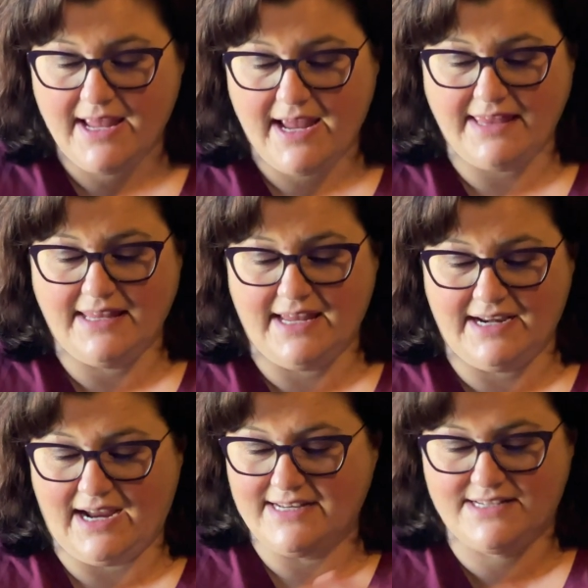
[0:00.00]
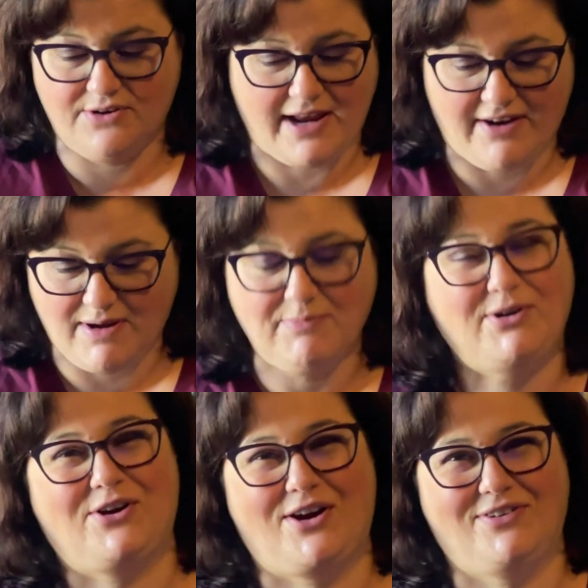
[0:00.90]
And then I don't have my book
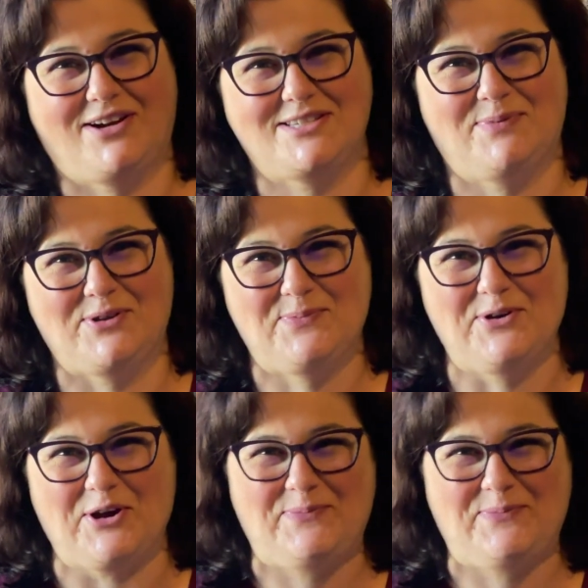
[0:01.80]
here. I forgot to pull the book,